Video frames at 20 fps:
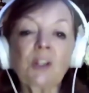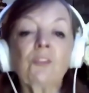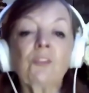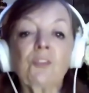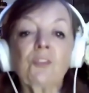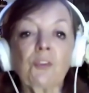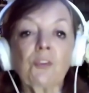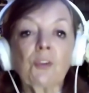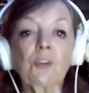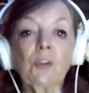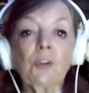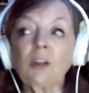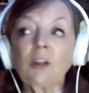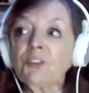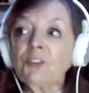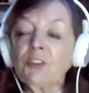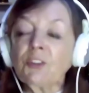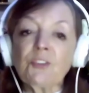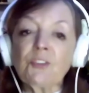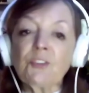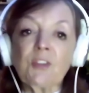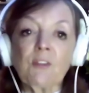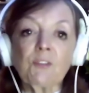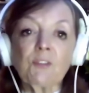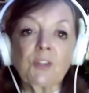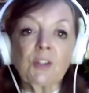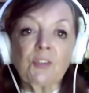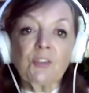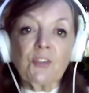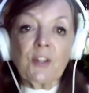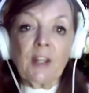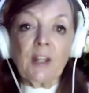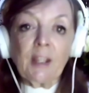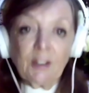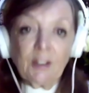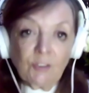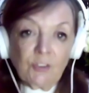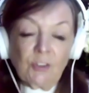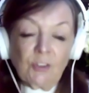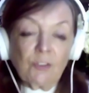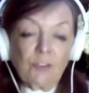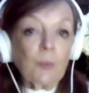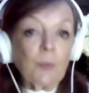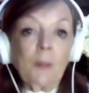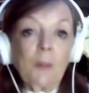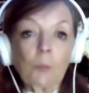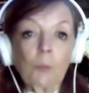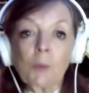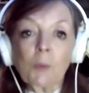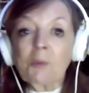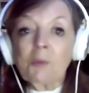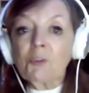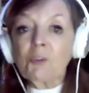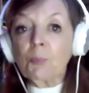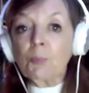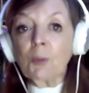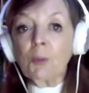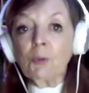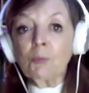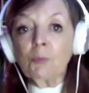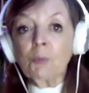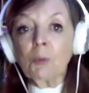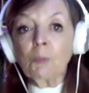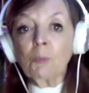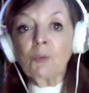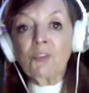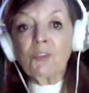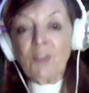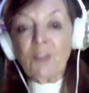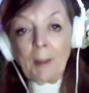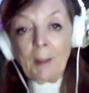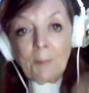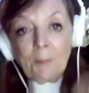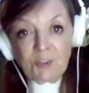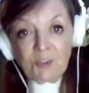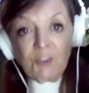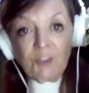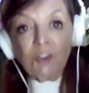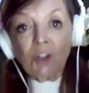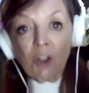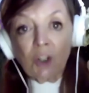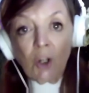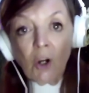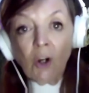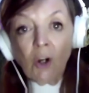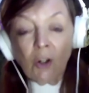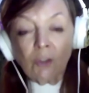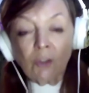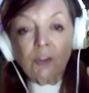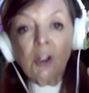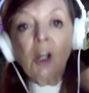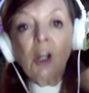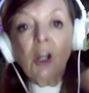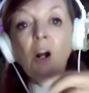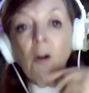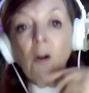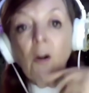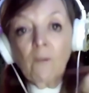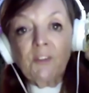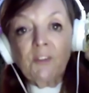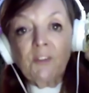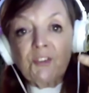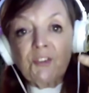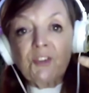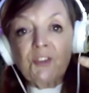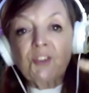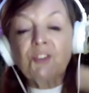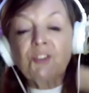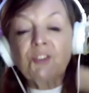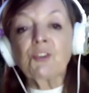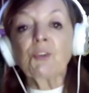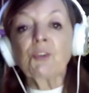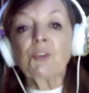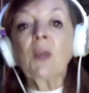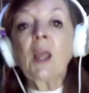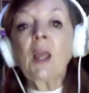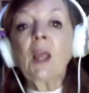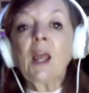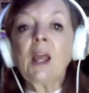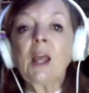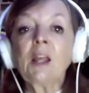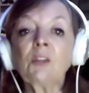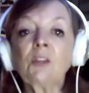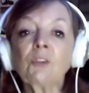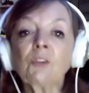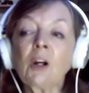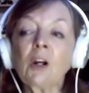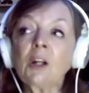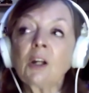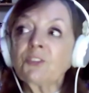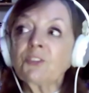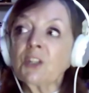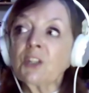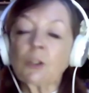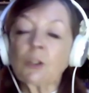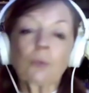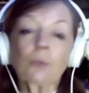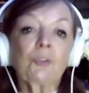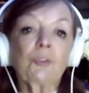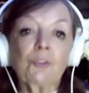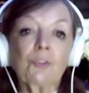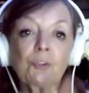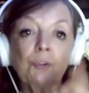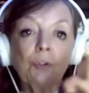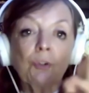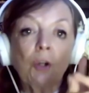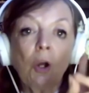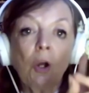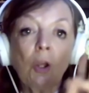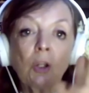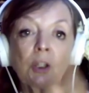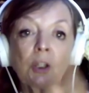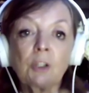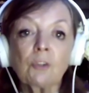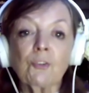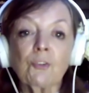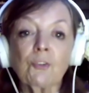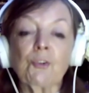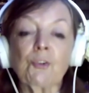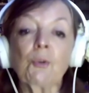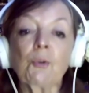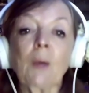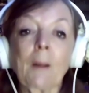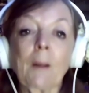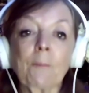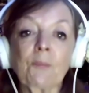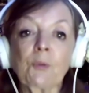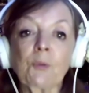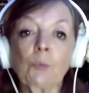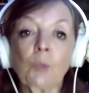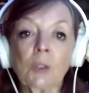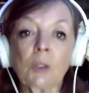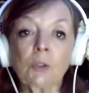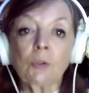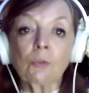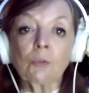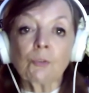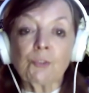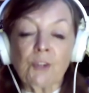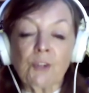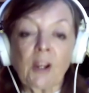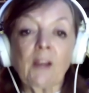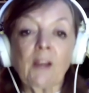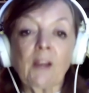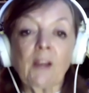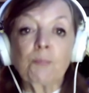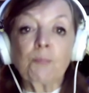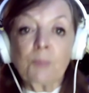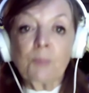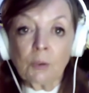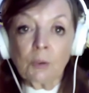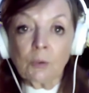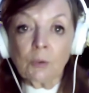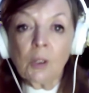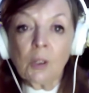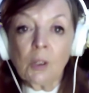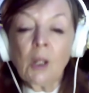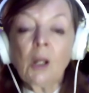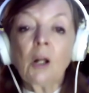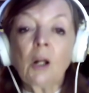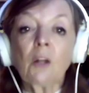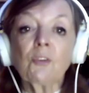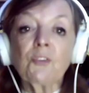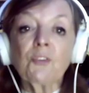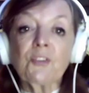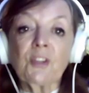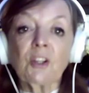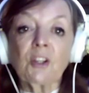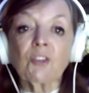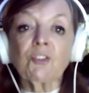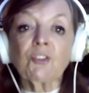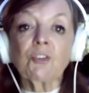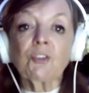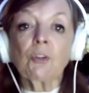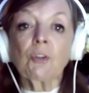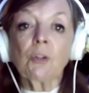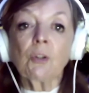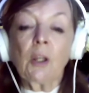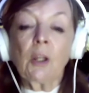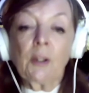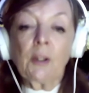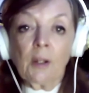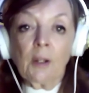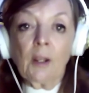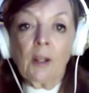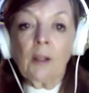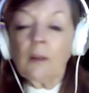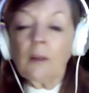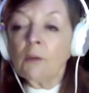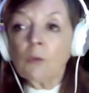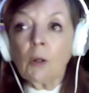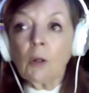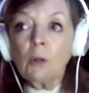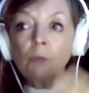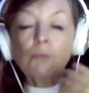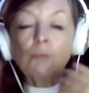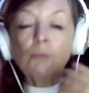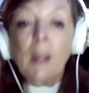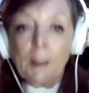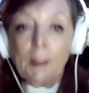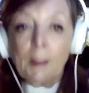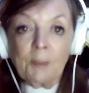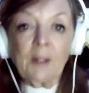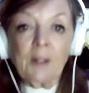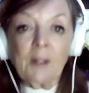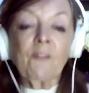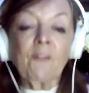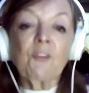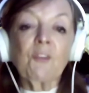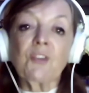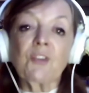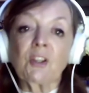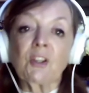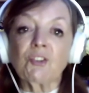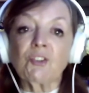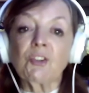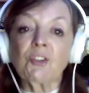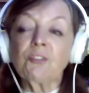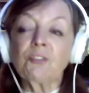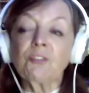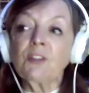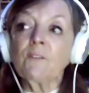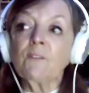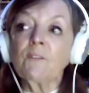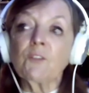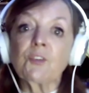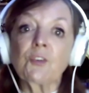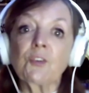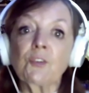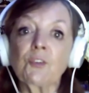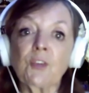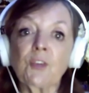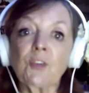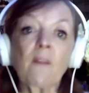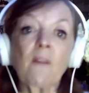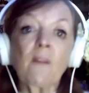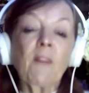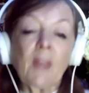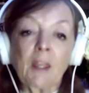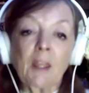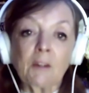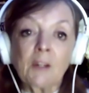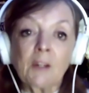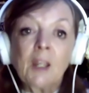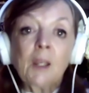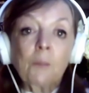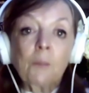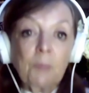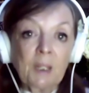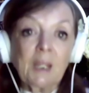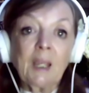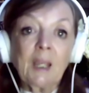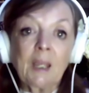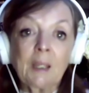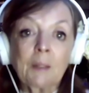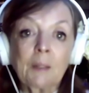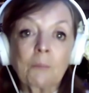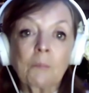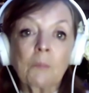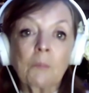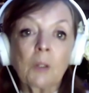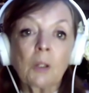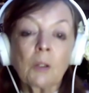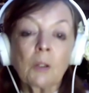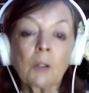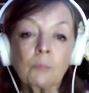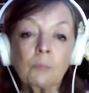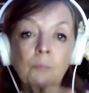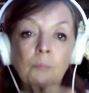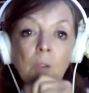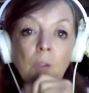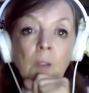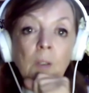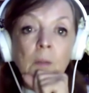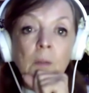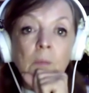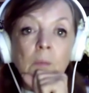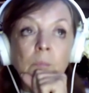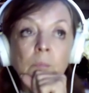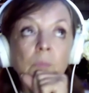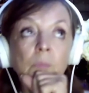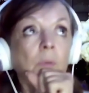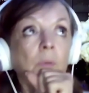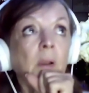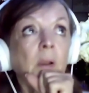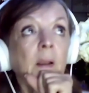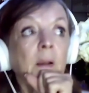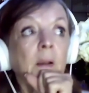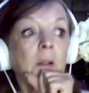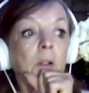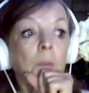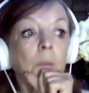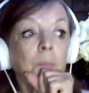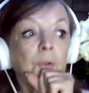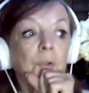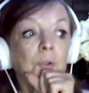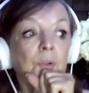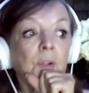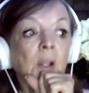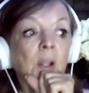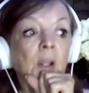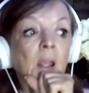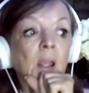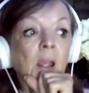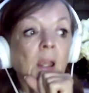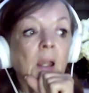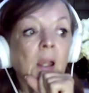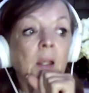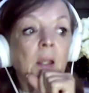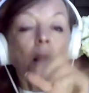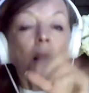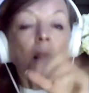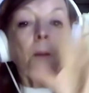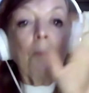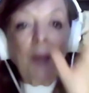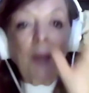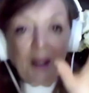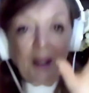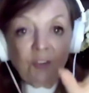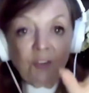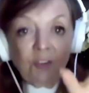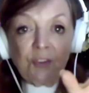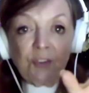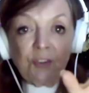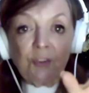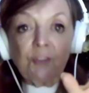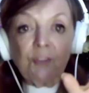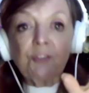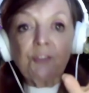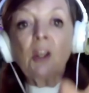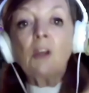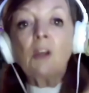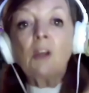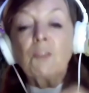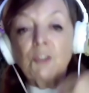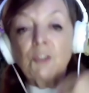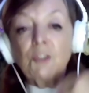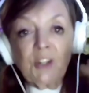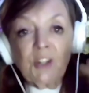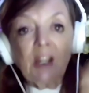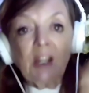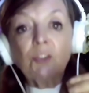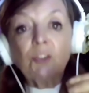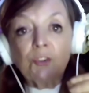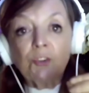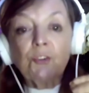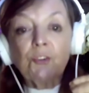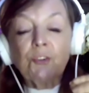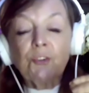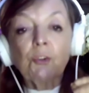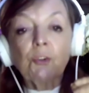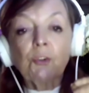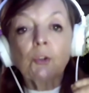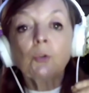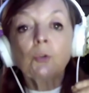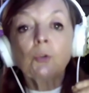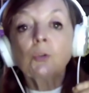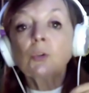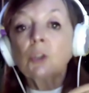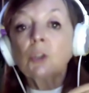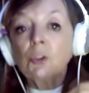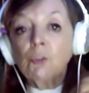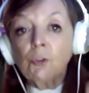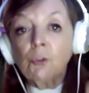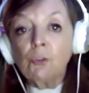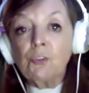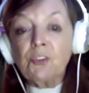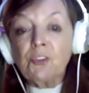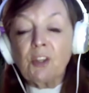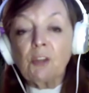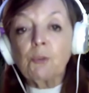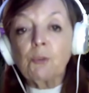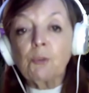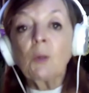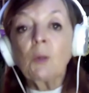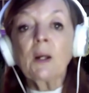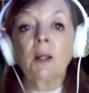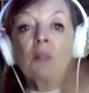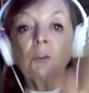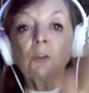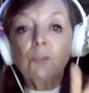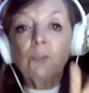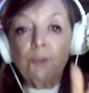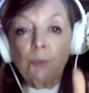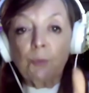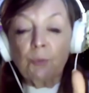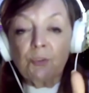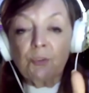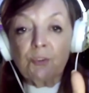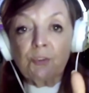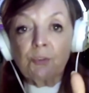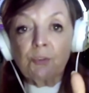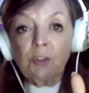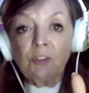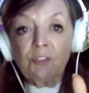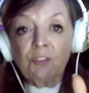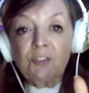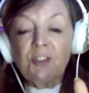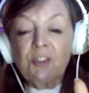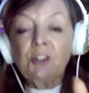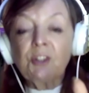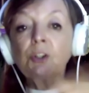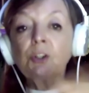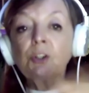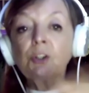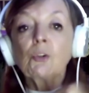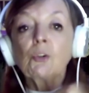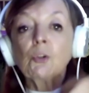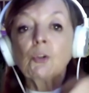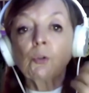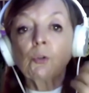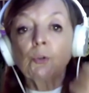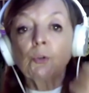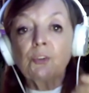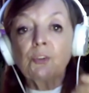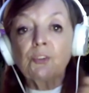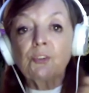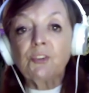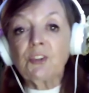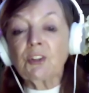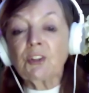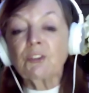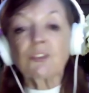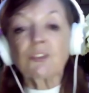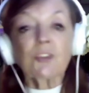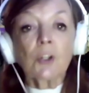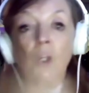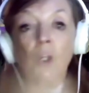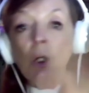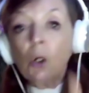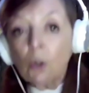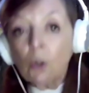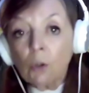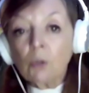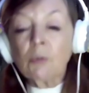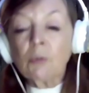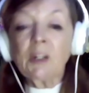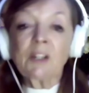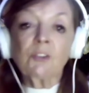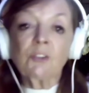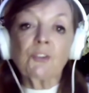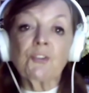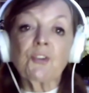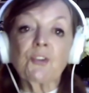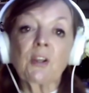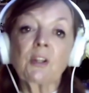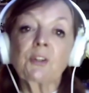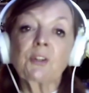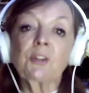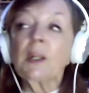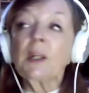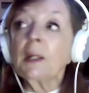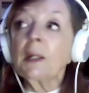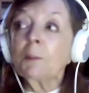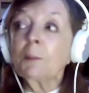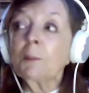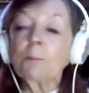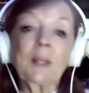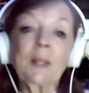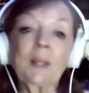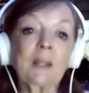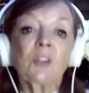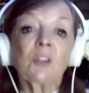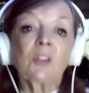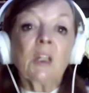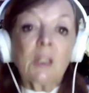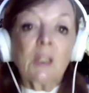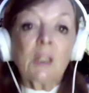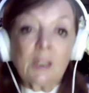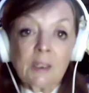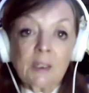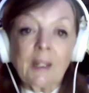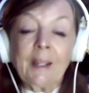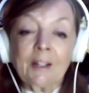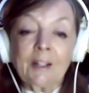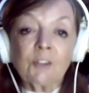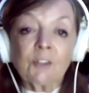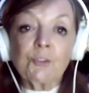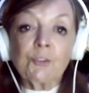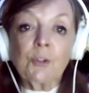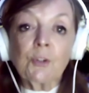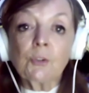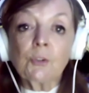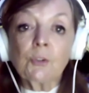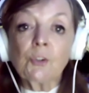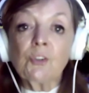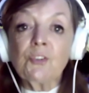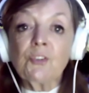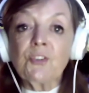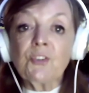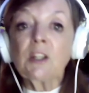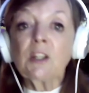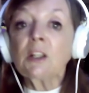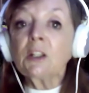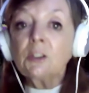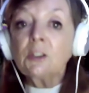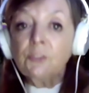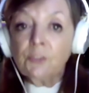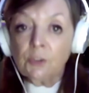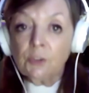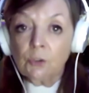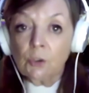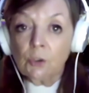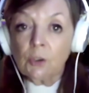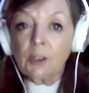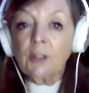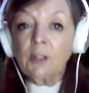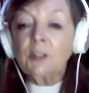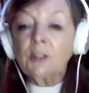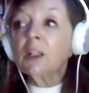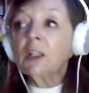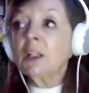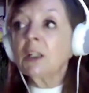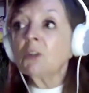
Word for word: into the 1970s and 80s when the women's movement was absolutely hot on this issue and i together with two colleagues drew up the well draft bill on sexual and uh, on rape and other sexual offences and that became a, a how can I put it, a, a, basis for changes to the law in New South Wales that was considered in the Northern Territory all around Australia had impact in Aotearoa New Zealand, in the United